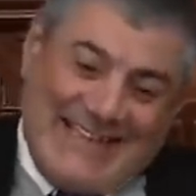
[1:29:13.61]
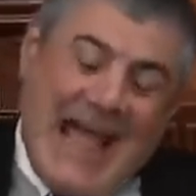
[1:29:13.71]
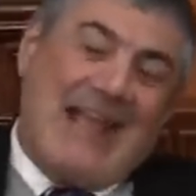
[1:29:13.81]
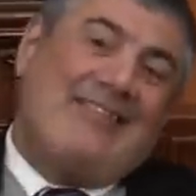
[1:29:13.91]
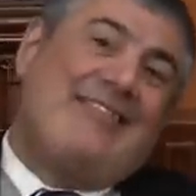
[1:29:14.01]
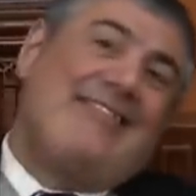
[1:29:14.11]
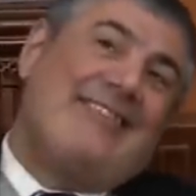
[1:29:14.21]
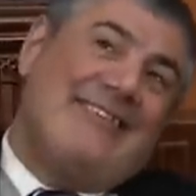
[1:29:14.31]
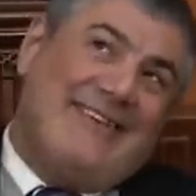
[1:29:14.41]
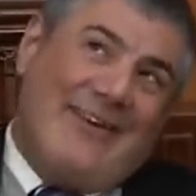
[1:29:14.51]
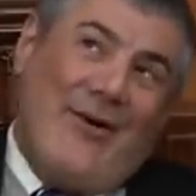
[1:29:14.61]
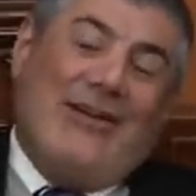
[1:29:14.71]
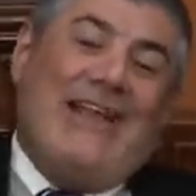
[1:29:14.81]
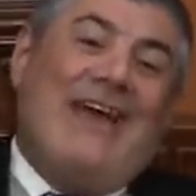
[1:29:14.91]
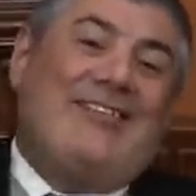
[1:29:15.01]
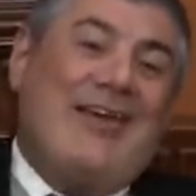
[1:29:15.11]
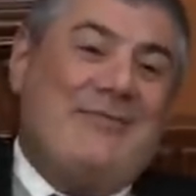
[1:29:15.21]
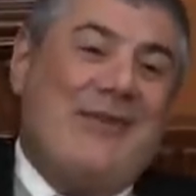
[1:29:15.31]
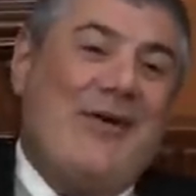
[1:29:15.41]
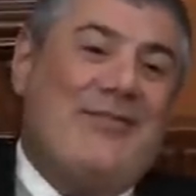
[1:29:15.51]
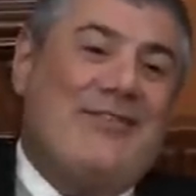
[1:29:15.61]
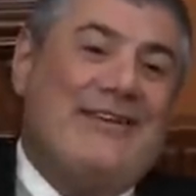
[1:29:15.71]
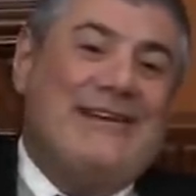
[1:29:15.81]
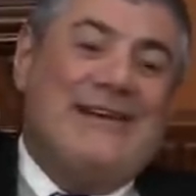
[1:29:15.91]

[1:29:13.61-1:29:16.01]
That's only Hashem knows.